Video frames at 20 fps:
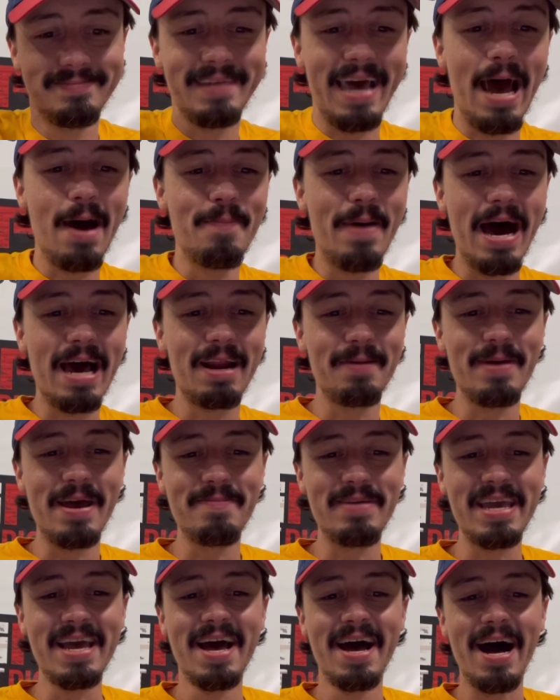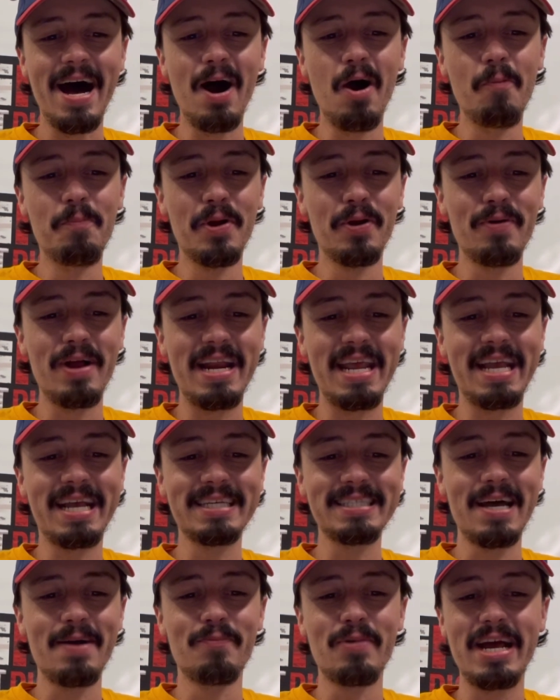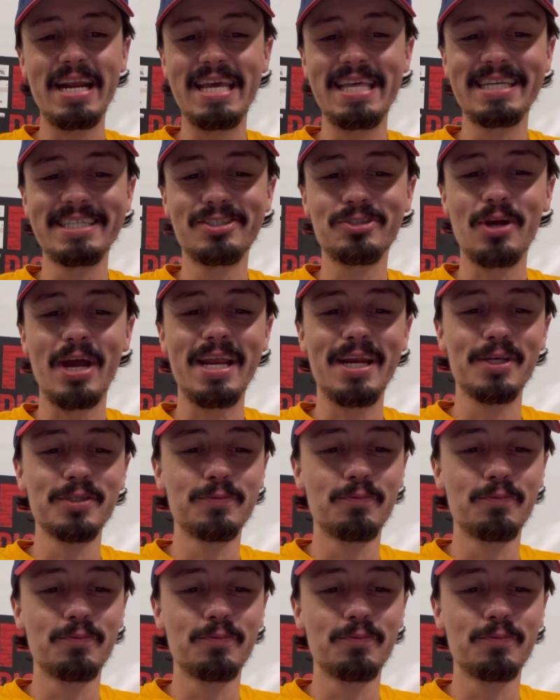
How about it, baby? I hope you're ready because I'm ready. This train is